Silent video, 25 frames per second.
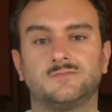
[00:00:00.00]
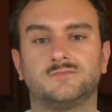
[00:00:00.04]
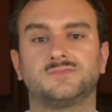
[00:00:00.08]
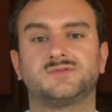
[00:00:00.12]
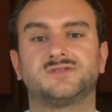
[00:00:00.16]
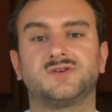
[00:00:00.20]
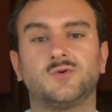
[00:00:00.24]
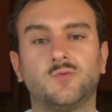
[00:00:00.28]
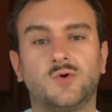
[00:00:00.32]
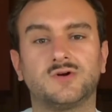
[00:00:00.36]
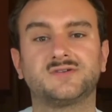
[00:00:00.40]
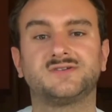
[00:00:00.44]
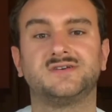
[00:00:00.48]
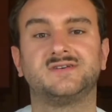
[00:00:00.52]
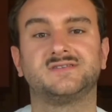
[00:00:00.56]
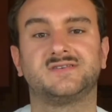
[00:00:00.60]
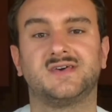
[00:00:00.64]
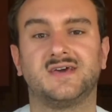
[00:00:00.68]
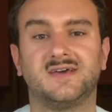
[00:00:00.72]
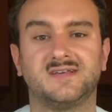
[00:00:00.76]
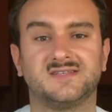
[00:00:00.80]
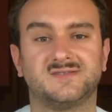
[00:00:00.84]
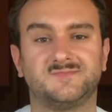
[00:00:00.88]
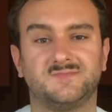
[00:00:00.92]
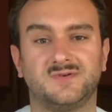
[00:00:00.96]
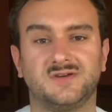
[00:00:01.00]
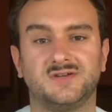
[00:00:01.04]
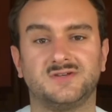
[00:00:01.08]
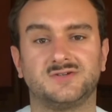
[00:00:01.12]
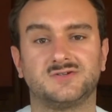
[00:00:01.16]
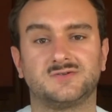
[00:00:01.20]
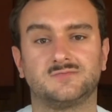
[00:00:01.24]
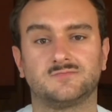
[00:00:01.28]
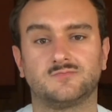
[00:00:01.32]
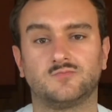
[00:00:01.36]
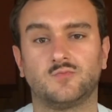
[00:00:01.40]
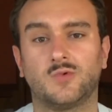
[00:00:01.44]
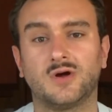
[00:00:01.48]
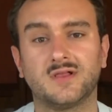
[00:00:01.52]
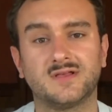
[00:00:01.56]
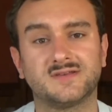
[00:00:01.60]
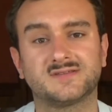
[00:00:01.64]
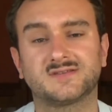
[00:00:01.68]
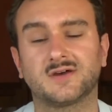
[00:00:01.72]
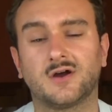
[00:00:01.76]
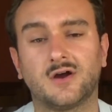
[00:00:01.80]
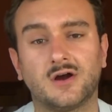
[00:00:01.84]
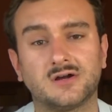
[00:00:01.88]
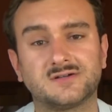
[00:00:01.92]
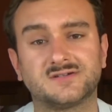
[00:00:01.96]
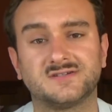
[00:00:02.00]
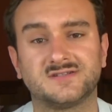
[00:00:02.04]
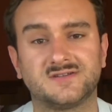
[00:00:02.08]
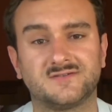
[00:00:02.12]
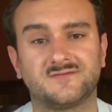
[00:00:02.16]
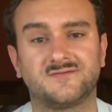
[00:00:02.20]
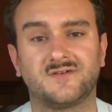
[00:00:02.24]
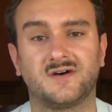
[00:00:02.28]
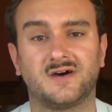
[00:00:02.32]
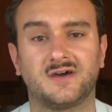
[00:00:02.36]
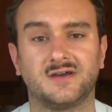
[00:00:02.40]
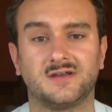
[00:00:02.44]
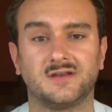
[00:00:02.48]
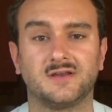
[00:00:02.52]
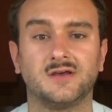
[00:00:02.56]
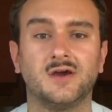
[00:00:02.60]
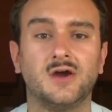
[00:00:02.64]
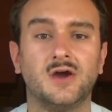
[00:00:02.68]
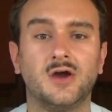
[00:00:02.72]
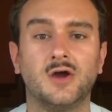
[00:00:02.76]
So what is hate speech? Well, it's hard to define.